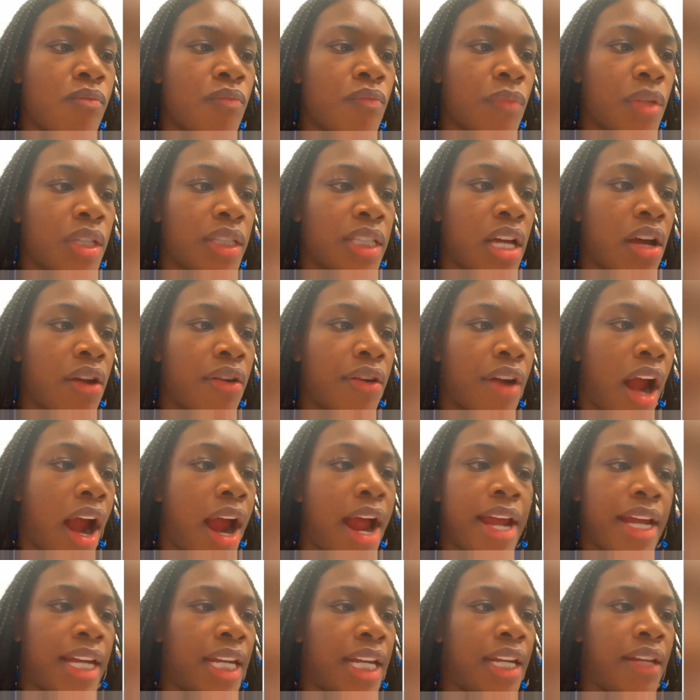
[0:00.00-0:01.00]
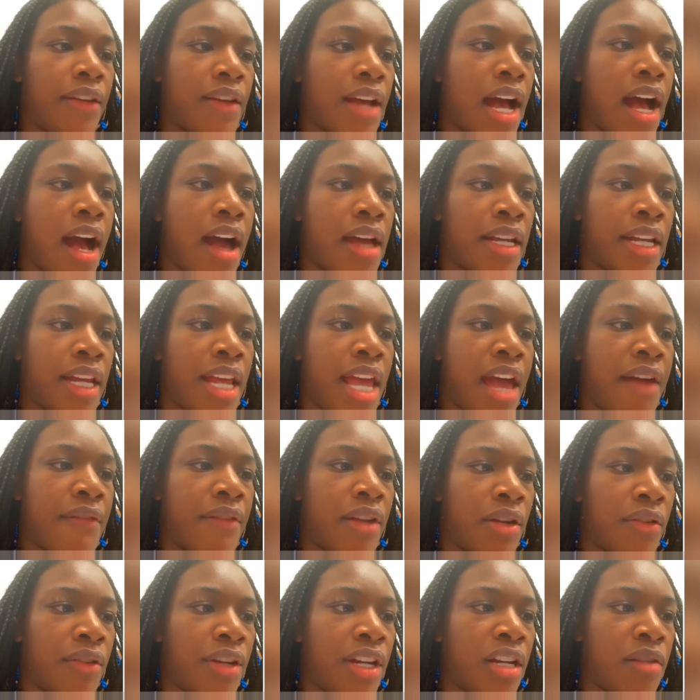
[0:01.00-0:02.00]
Because I didn't have
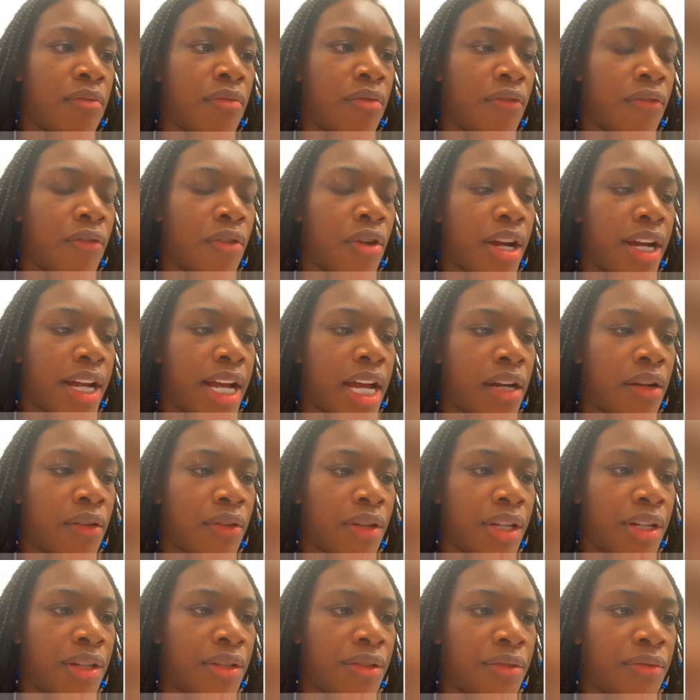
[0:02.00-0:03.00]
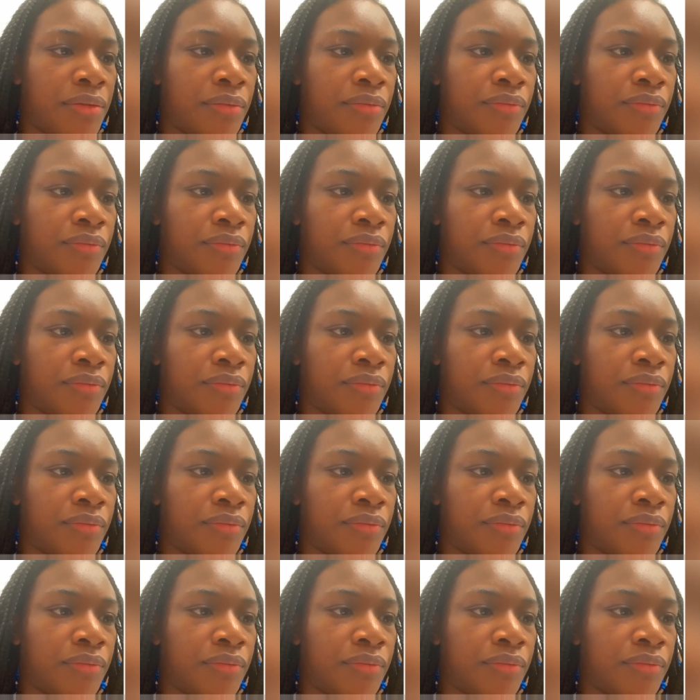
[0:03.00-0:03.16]
it on here before I got on here.